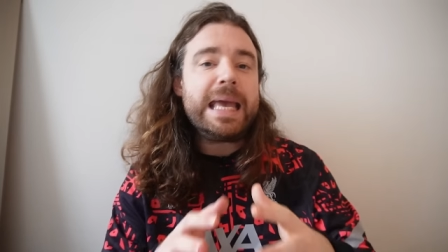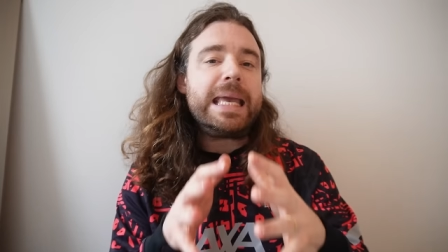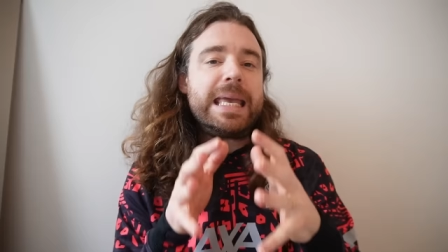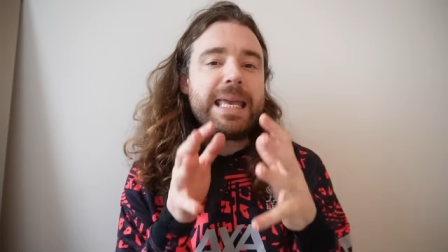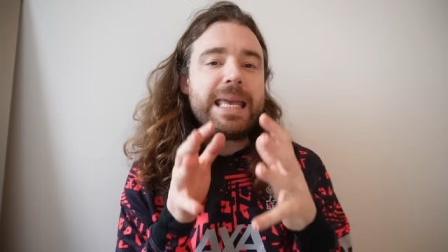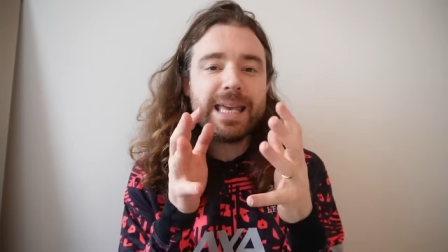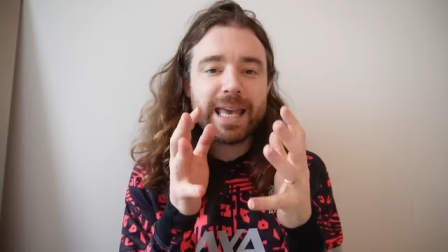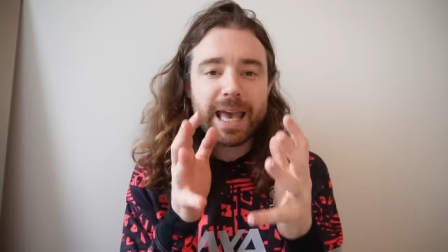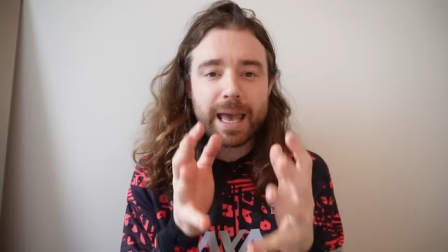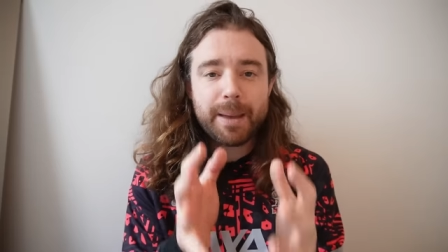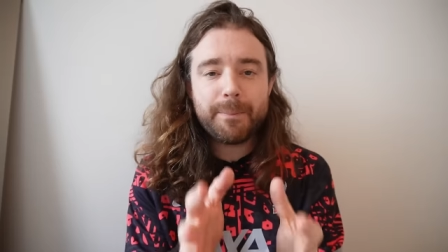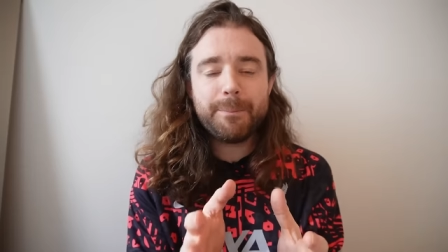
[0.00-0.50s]

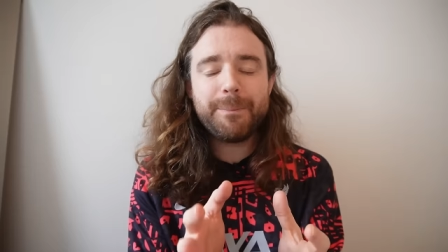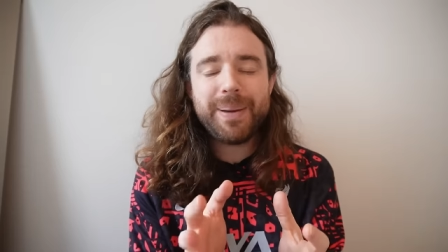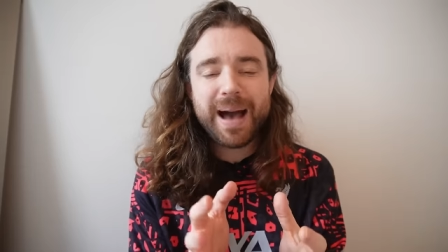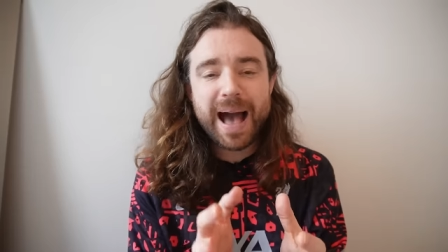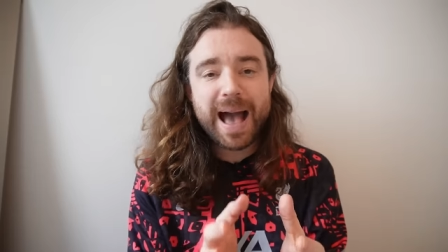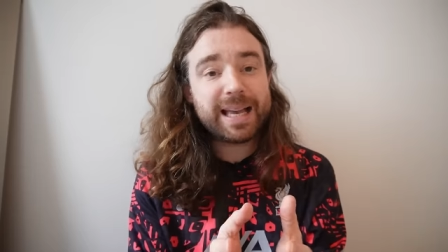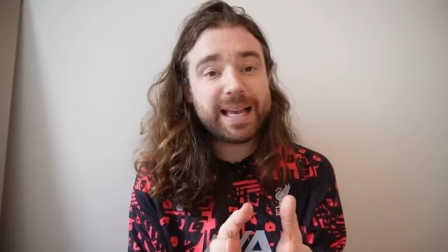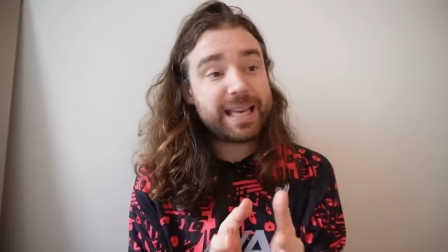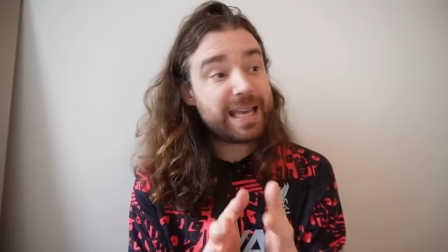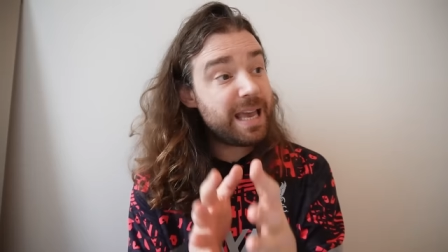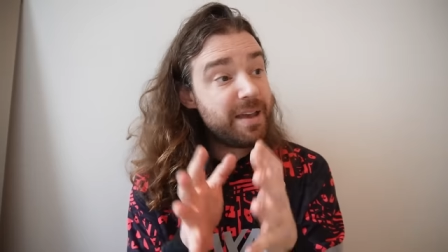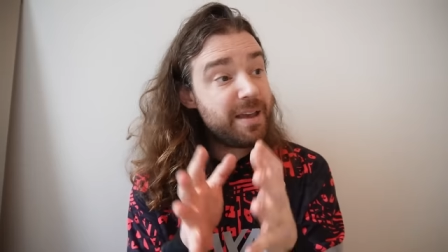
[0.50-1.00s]
He came
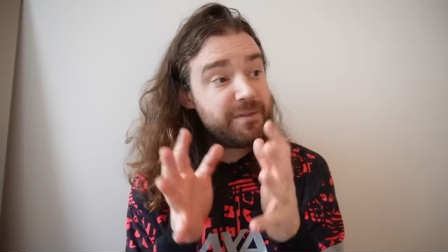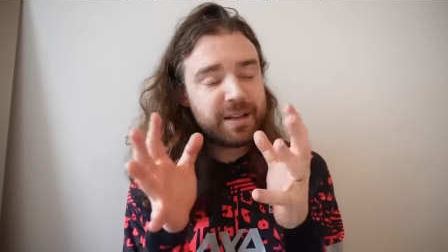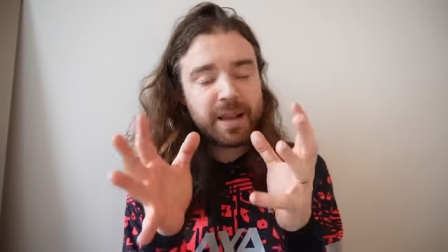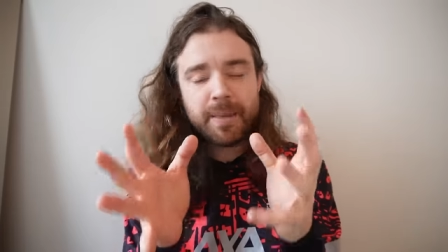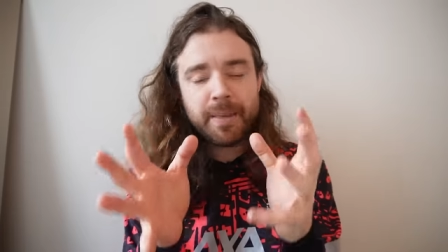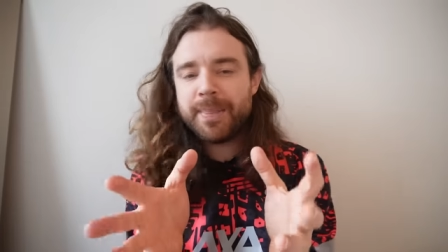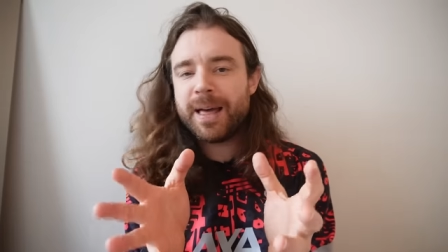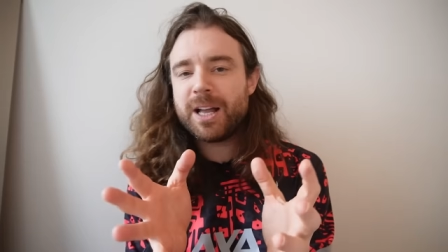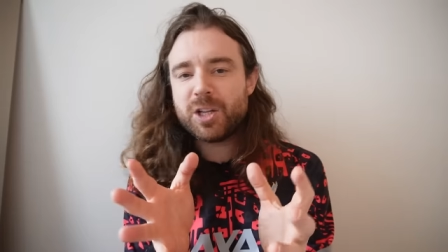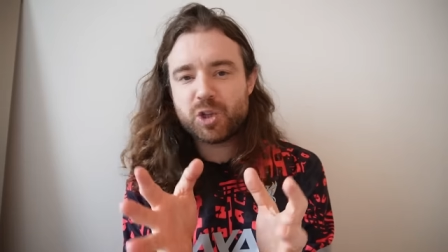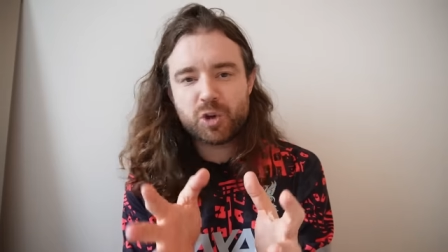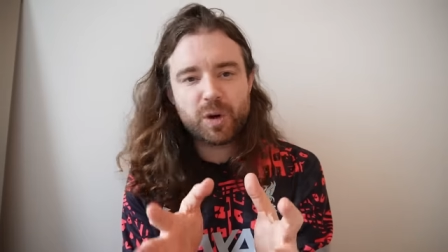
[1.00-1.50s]
back. Even
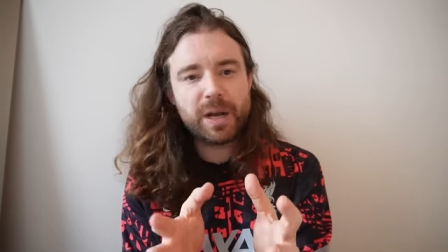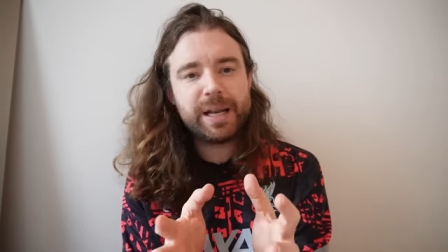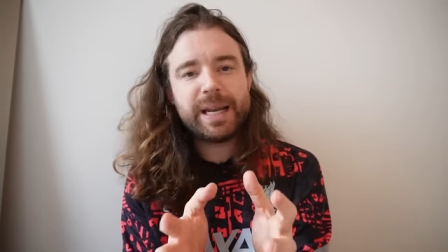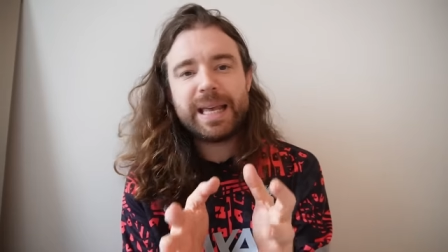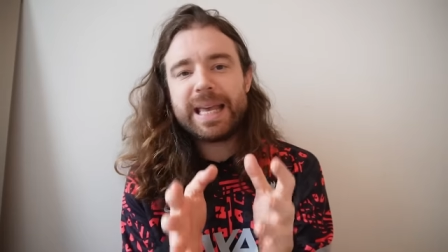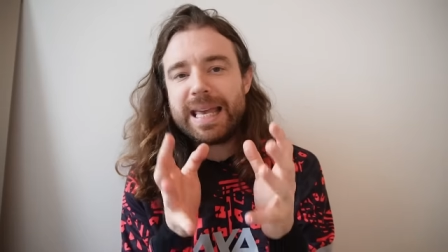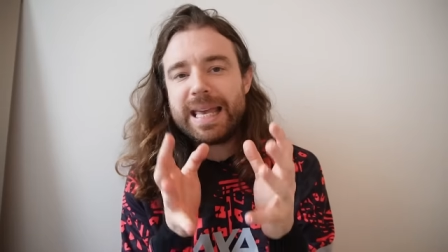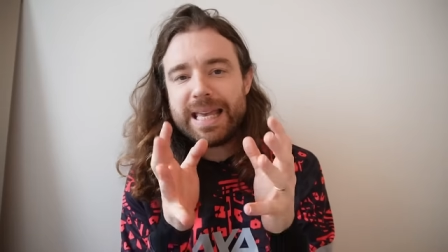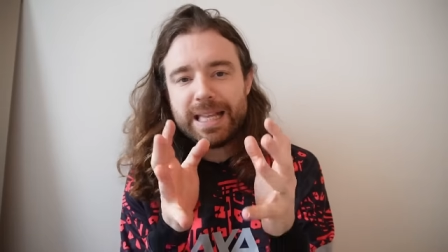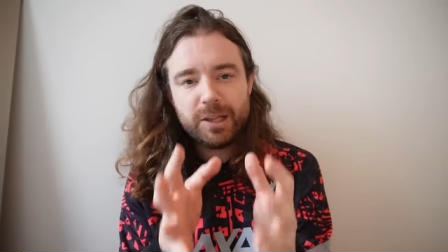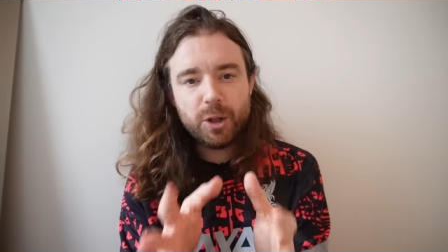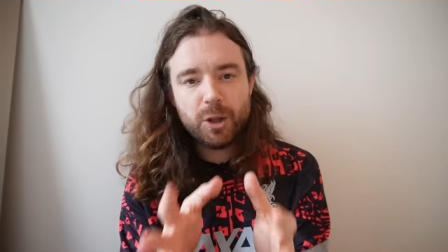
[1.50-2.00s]
in that
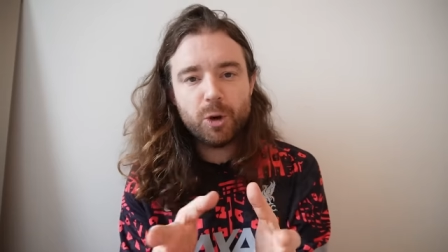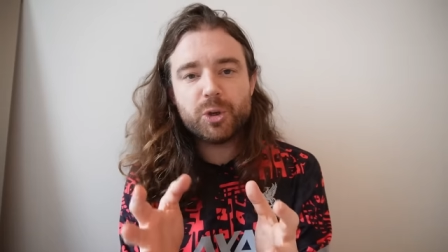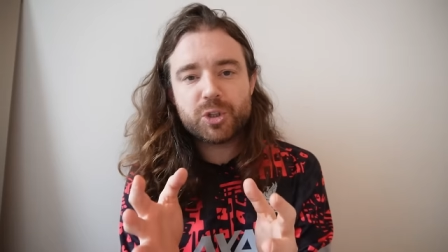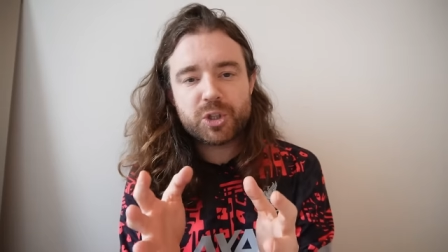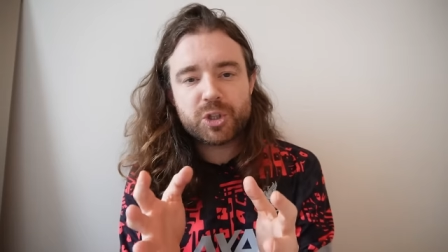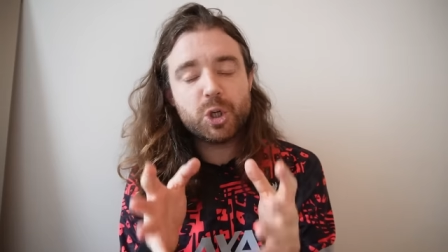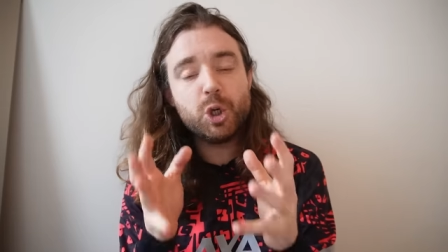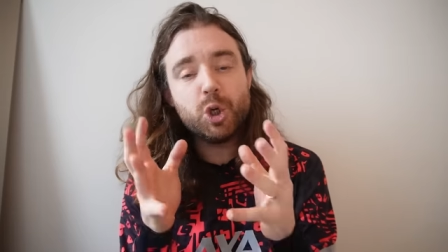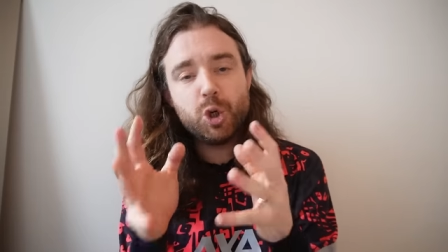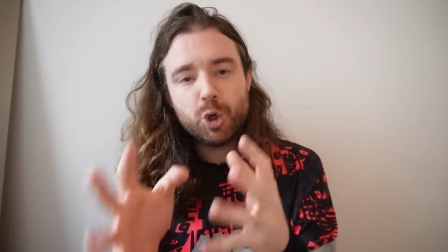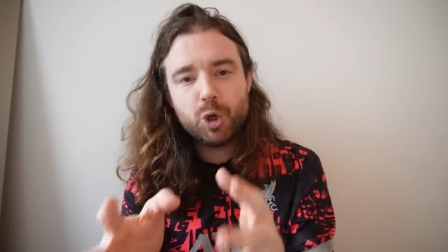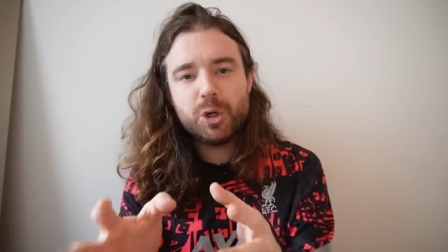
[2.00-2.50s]
training, he
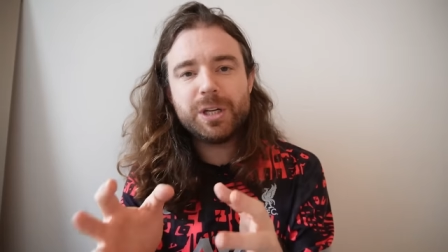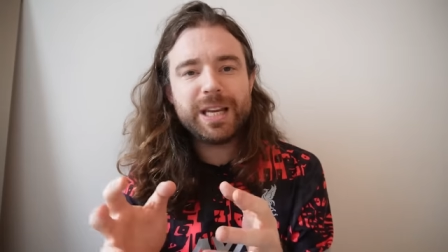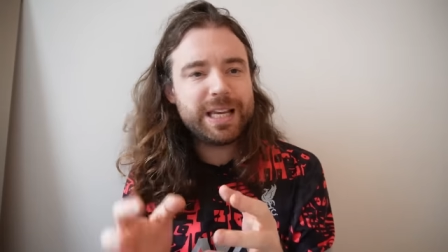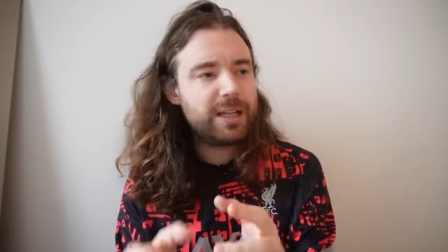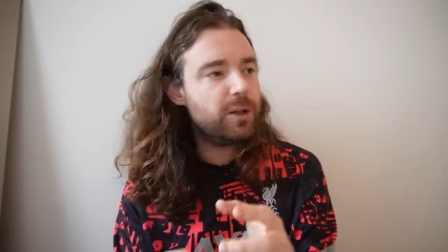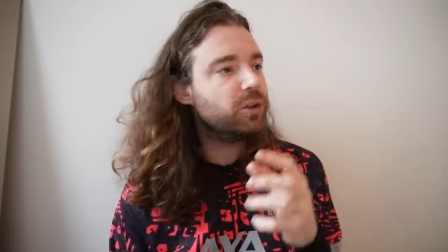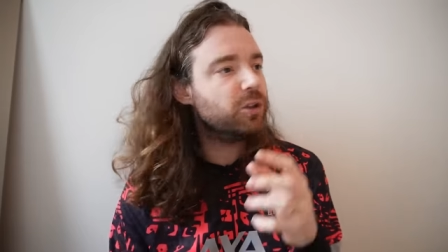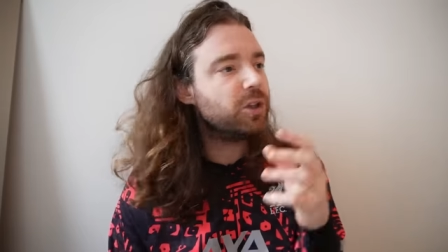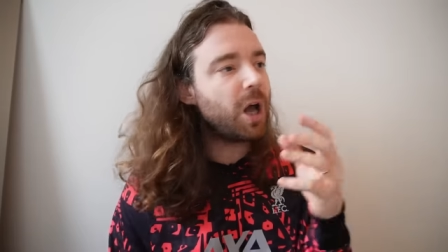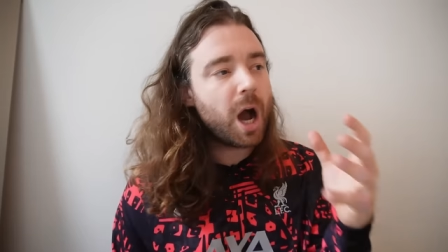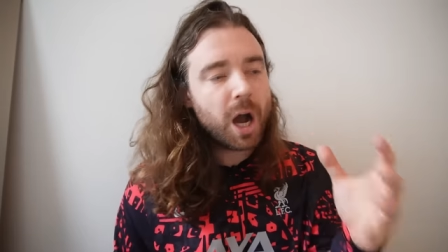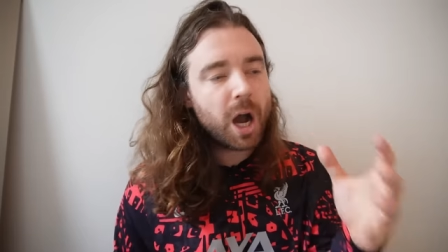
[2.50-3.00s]
looked good. He
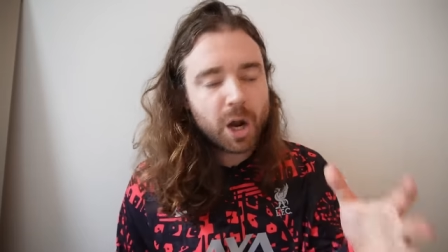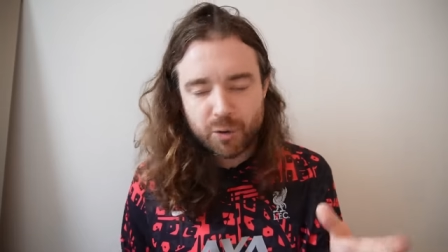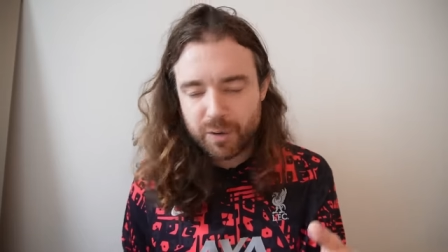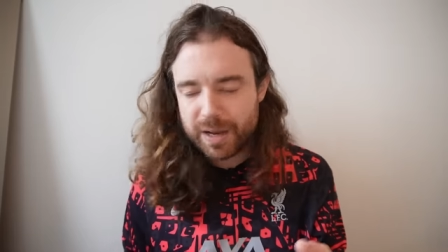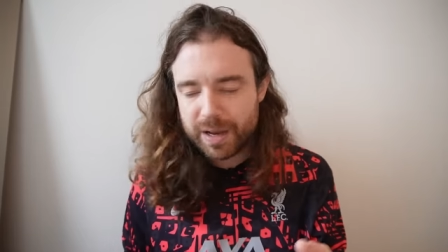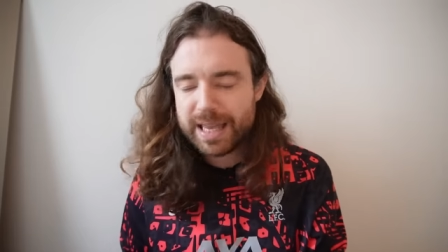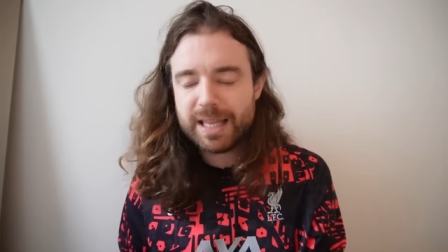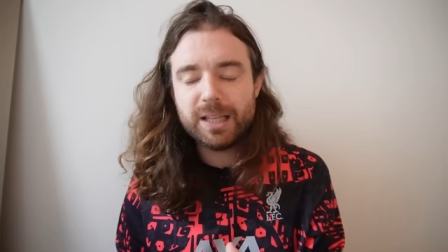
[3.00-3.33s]
looked hungry.